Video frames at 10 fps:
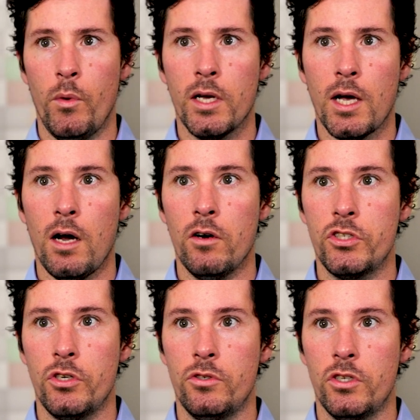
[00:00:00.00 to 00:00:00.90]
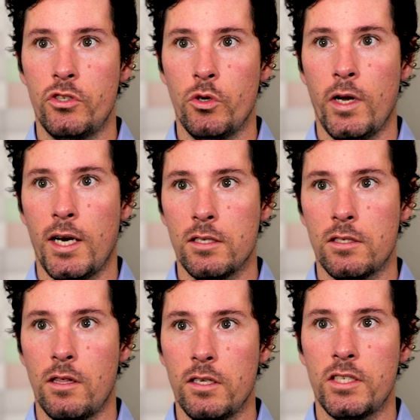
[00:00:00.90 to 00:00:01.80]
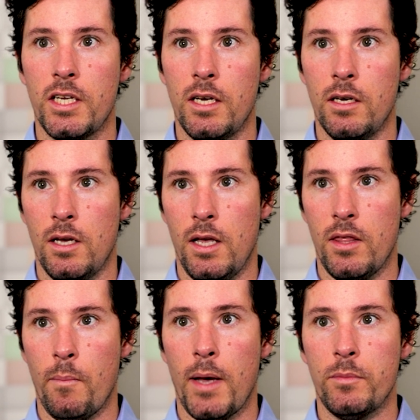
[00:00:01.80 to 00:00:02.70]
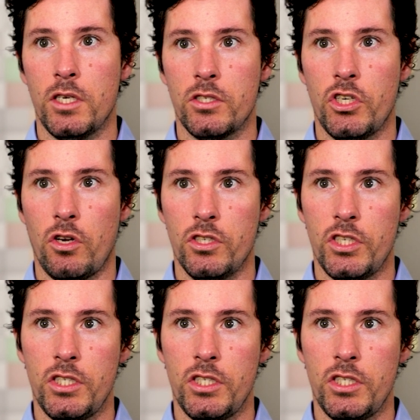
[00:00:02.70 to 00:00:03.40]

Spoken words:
we encourage you to join us this year in the Maptek Geology